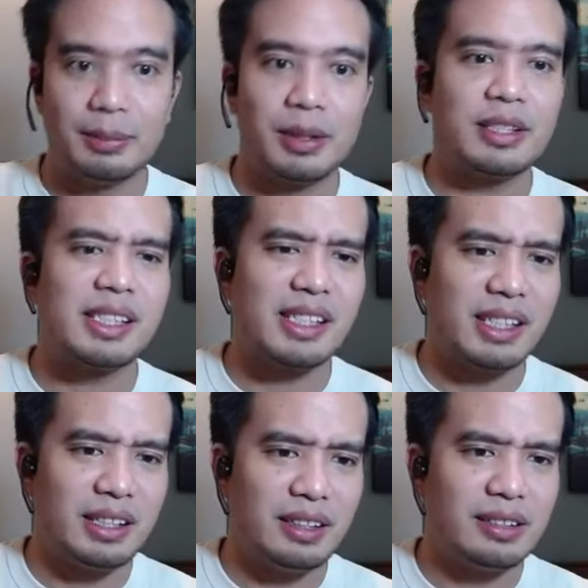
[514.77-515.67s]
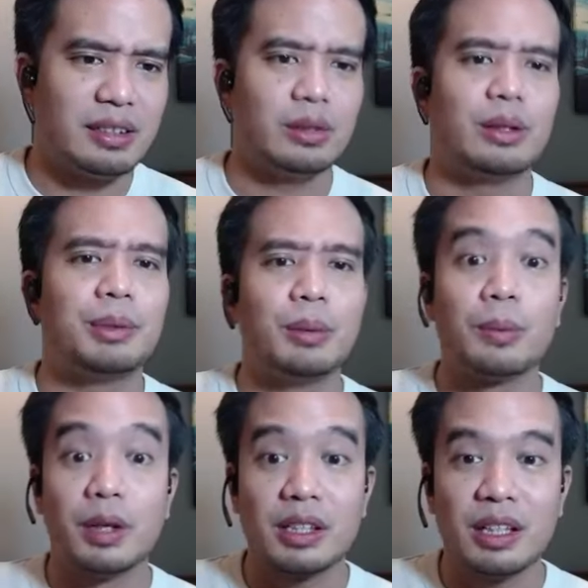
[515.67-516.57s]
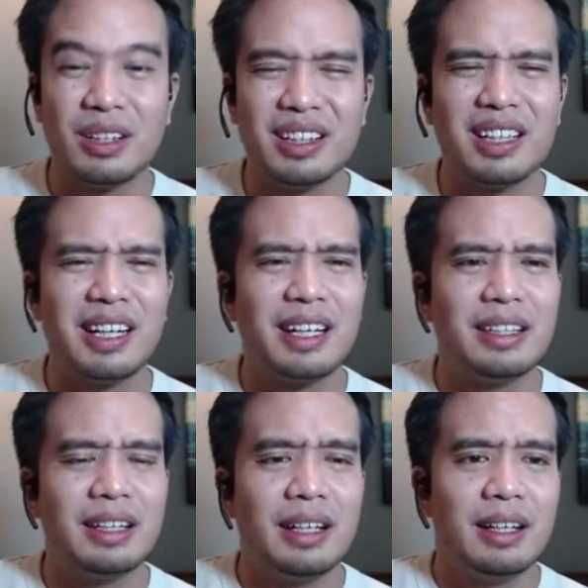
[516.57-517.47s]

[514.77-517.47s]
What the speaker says: about the skills, about working online.